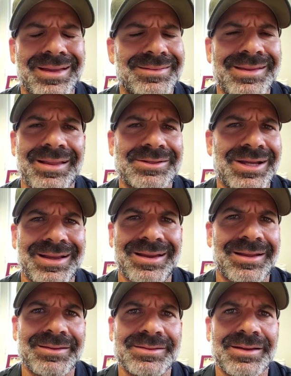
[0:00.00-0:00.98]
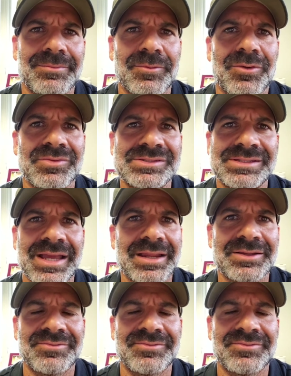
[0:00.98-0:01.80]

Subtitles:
Daily check-in, I'm overstating.